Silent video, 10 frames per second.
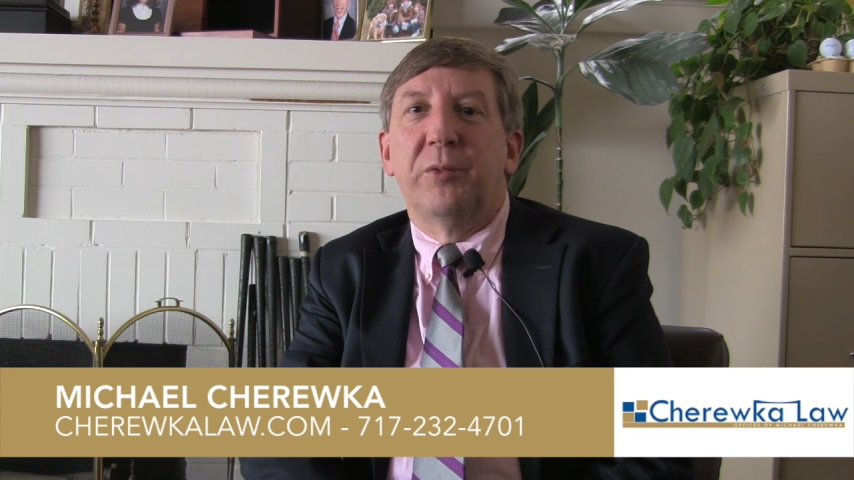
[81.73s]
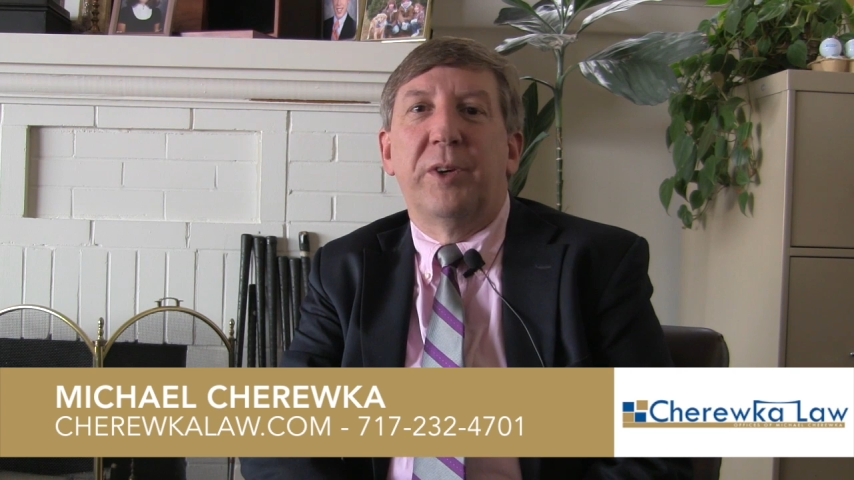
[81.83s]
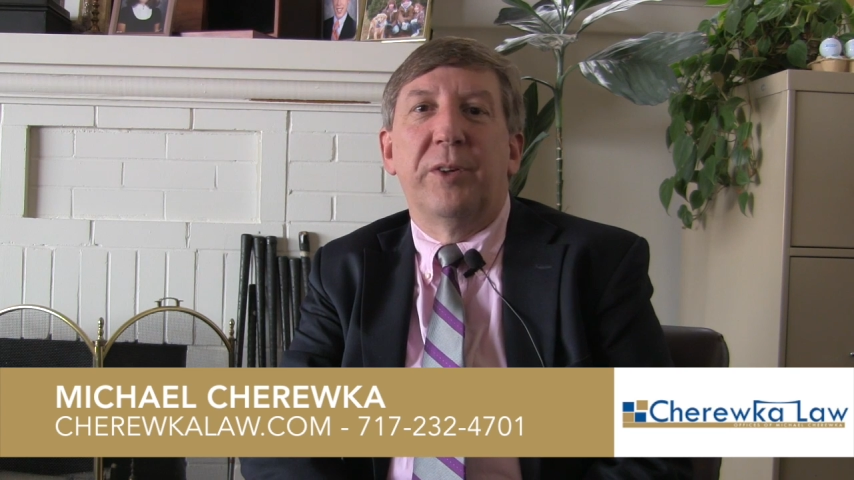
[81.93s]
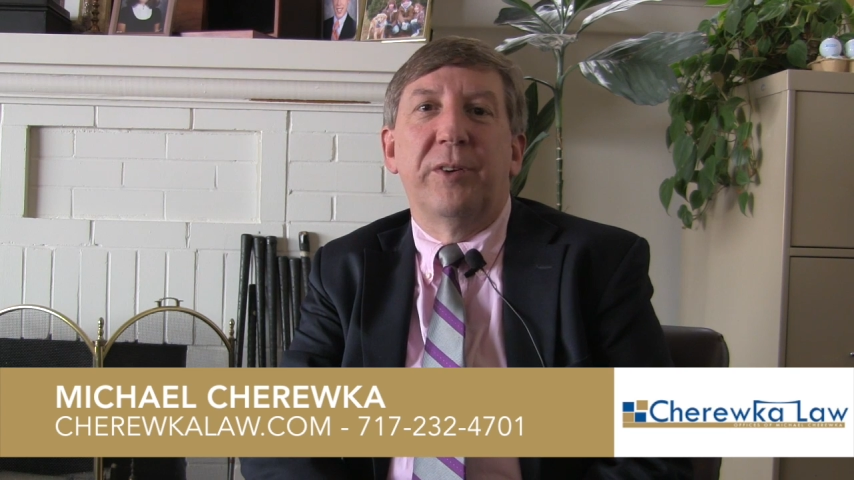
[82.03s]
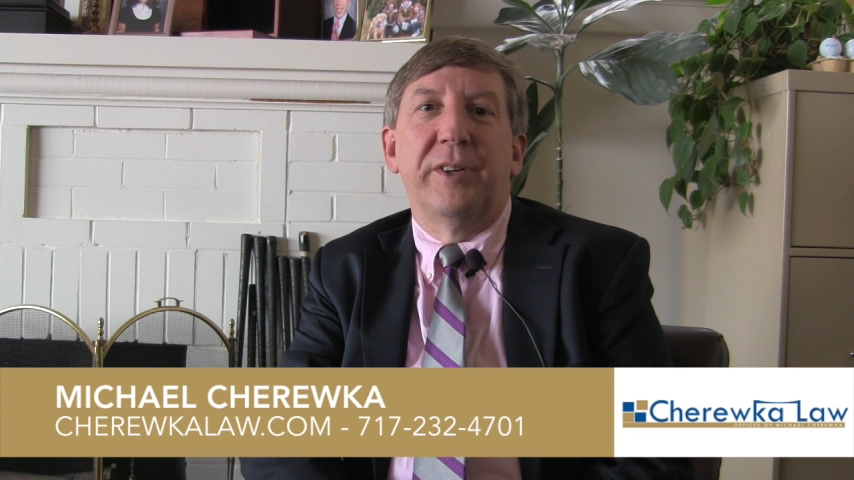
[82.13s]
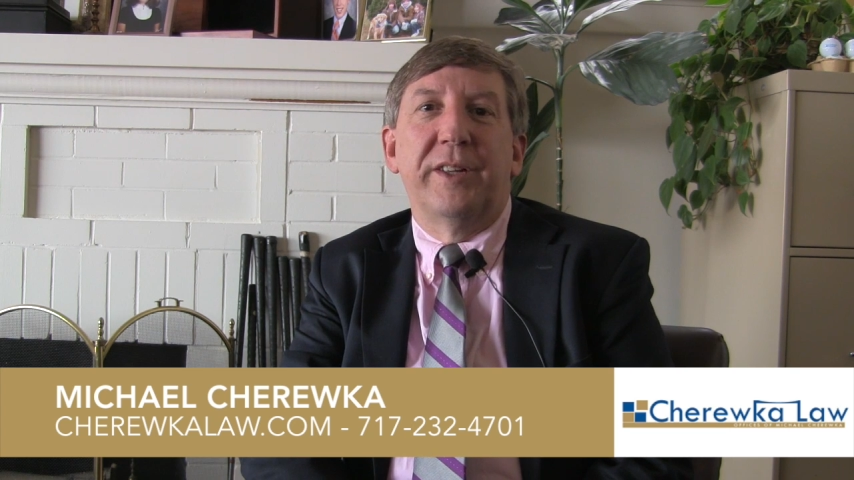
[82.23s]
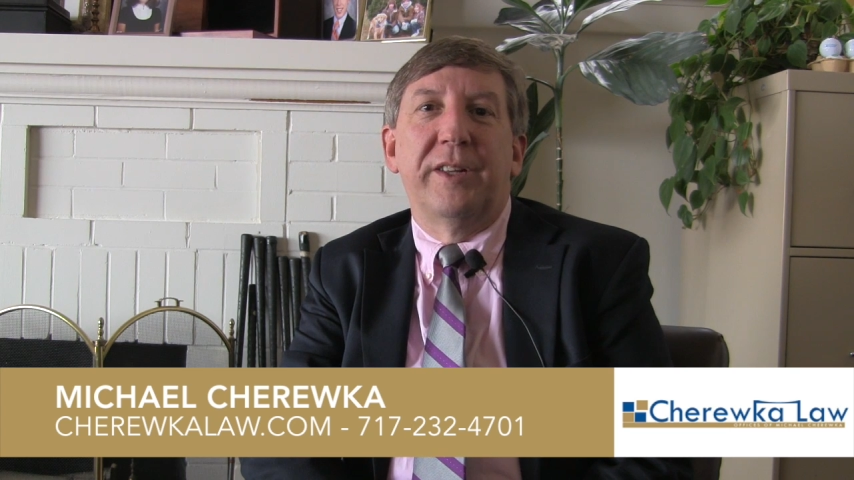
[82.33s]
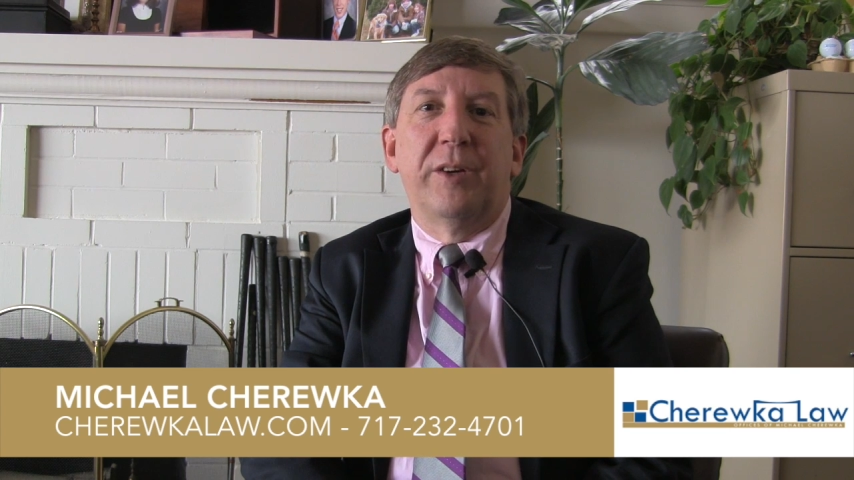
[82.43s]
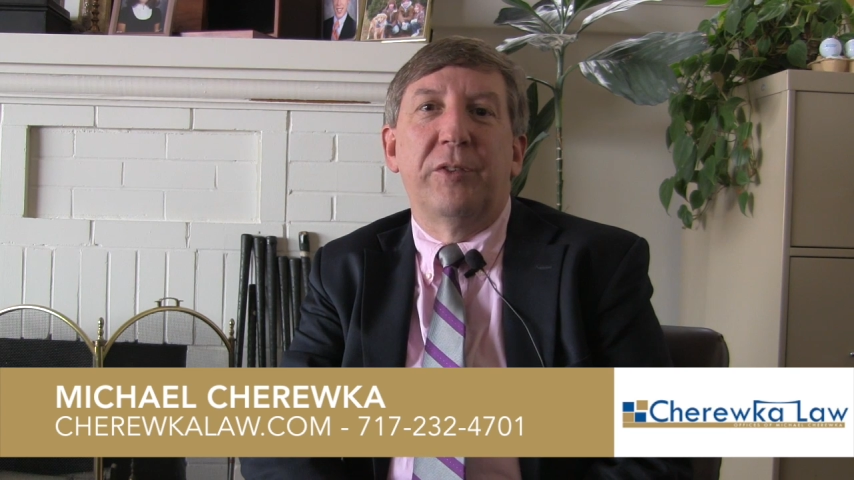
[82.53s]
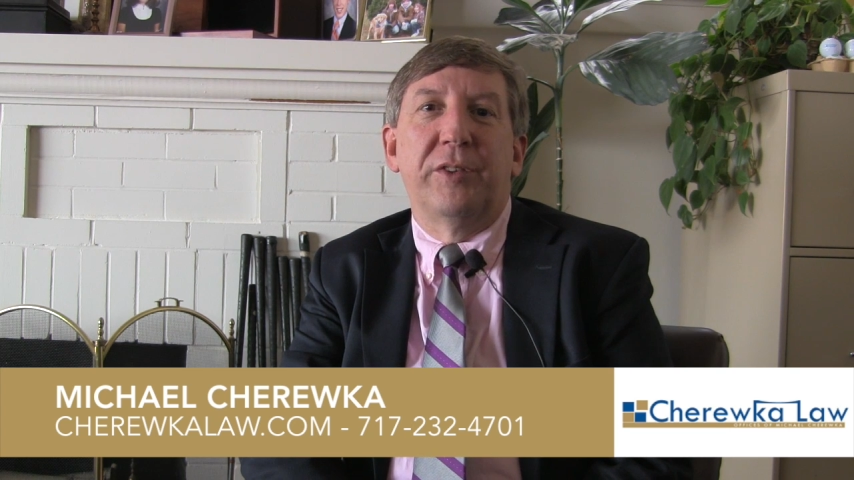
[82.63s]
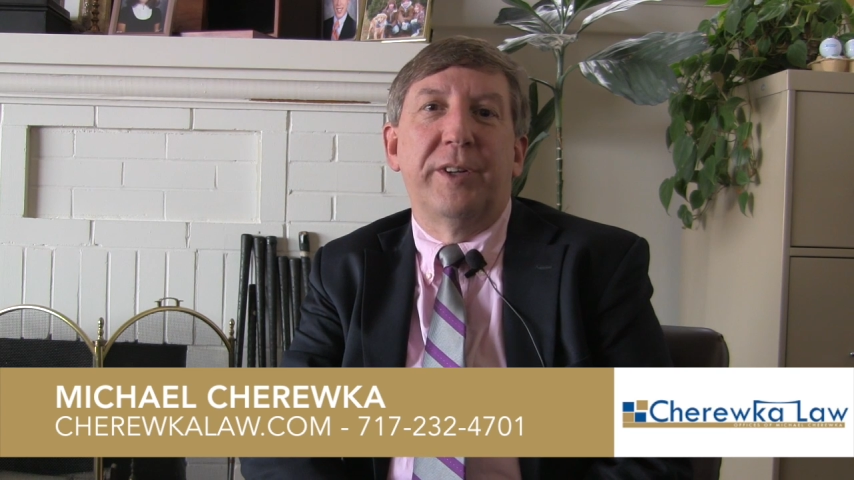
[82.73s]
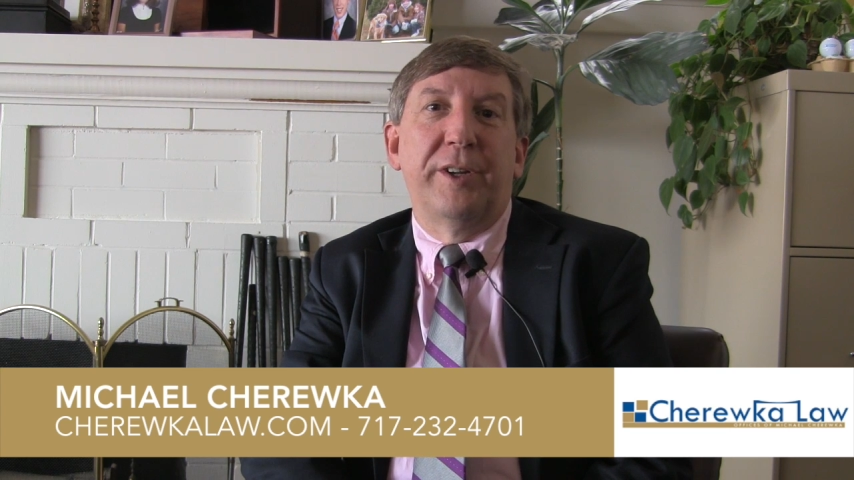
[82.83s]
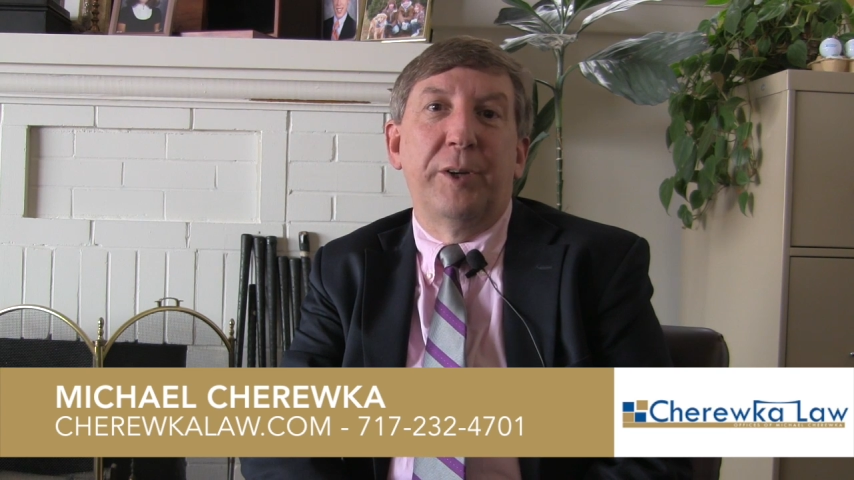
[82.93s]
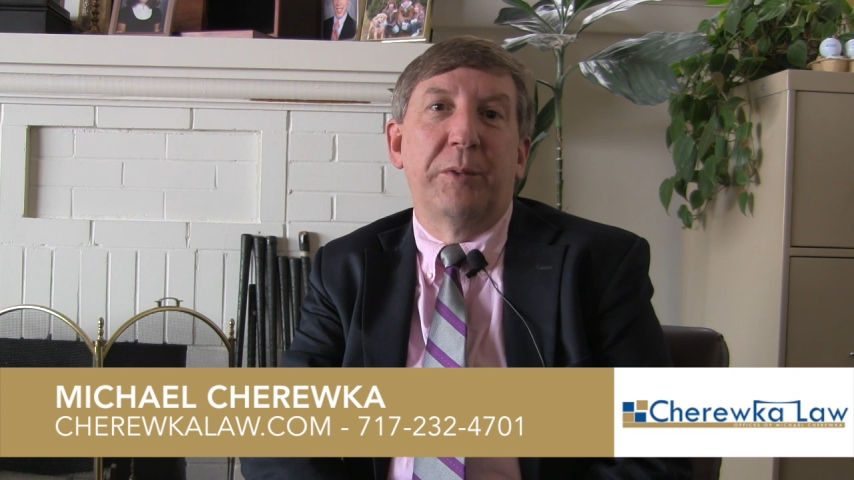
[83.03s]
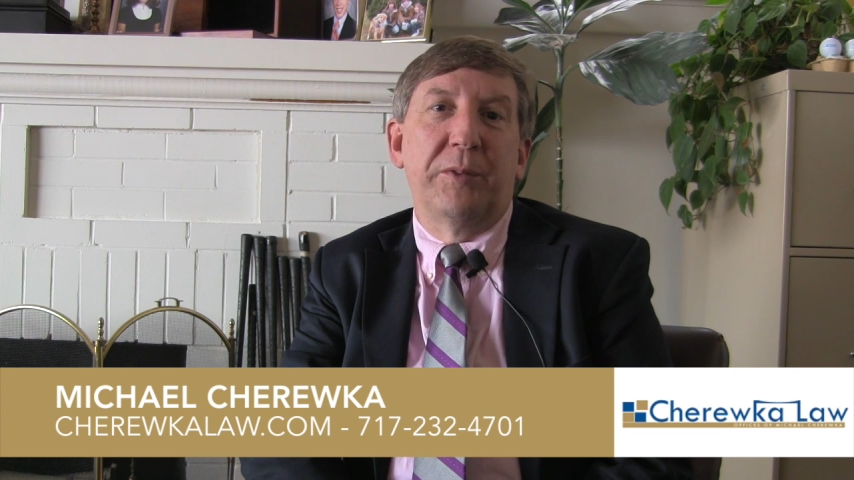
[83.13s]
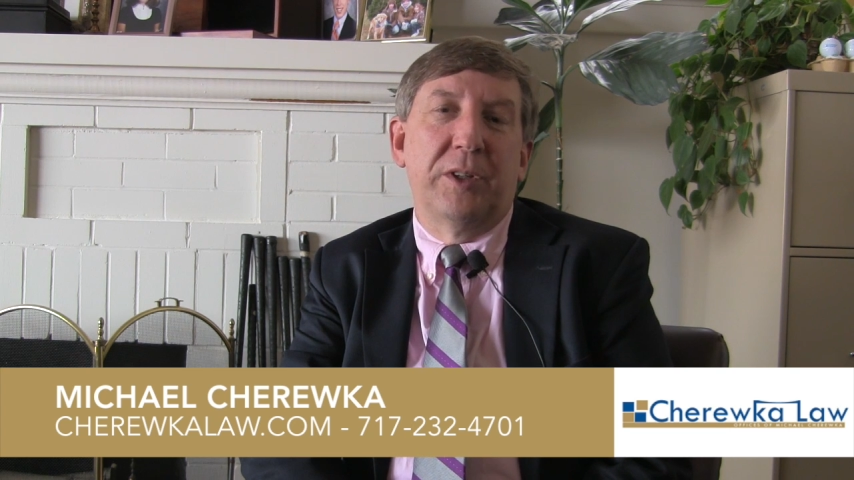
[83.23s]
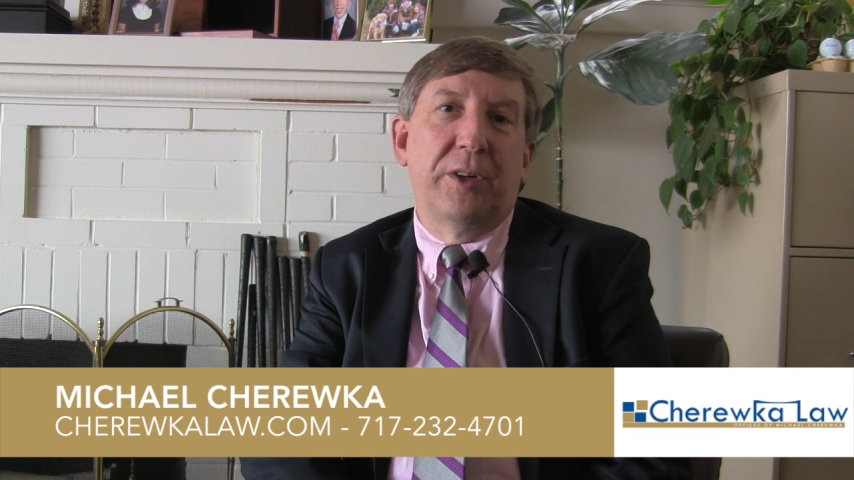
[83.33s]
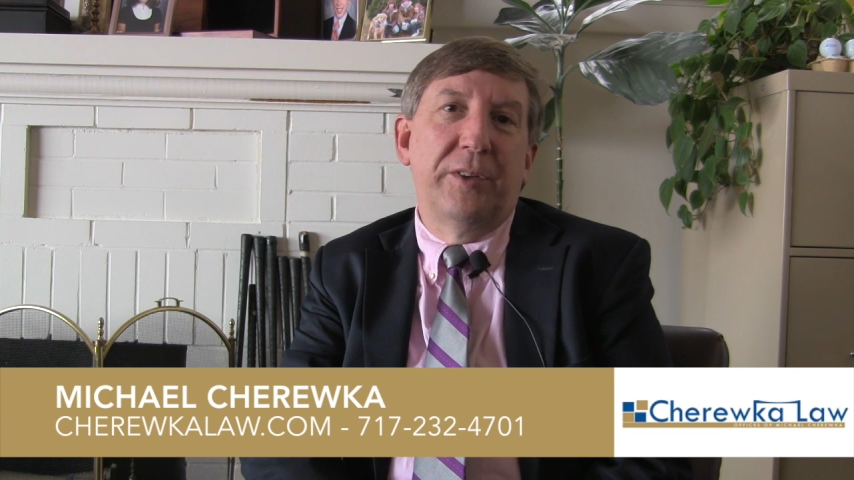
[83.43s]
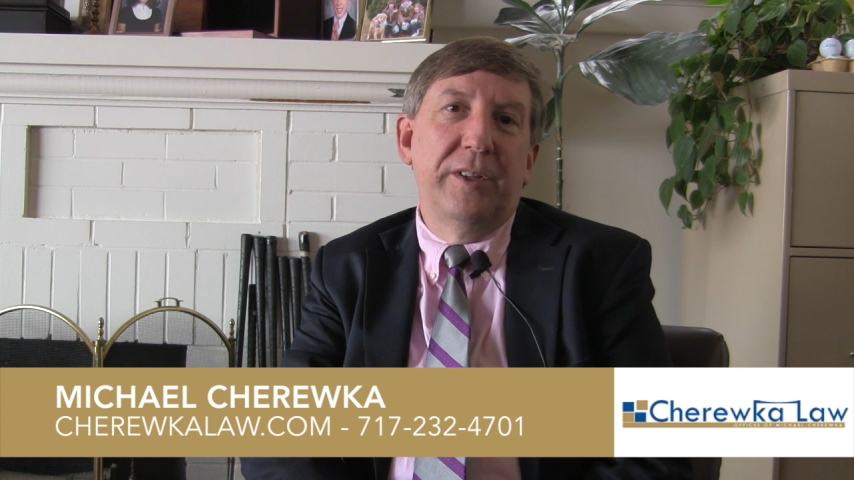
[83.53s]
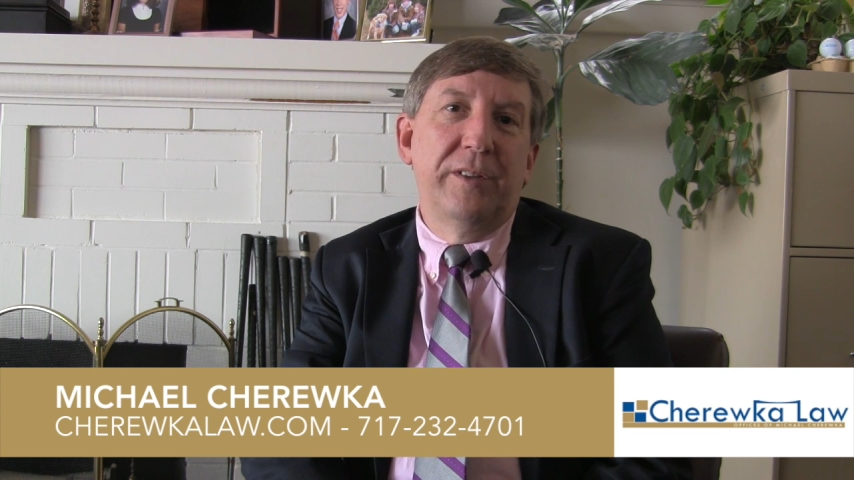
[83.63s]
whether or not that was an item of
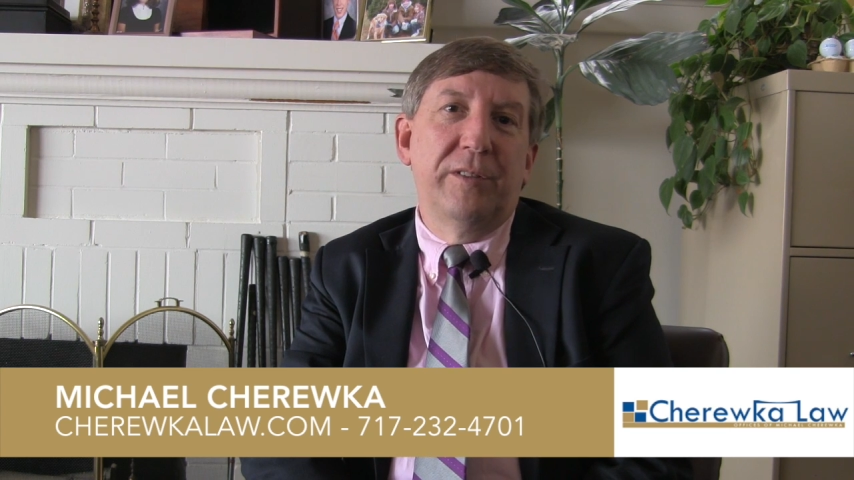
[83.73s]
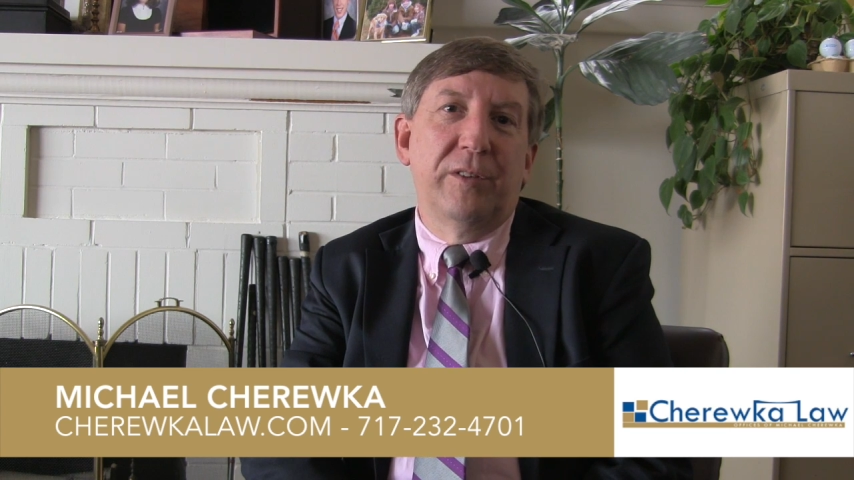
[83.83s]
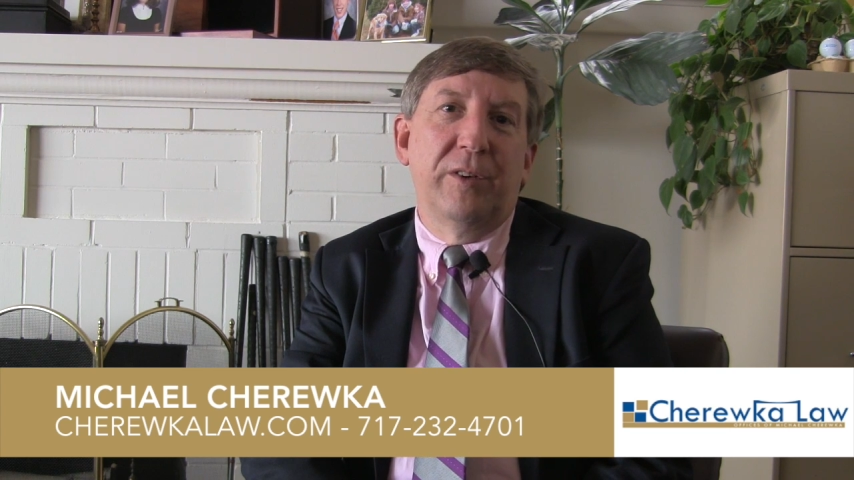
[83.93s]
clothing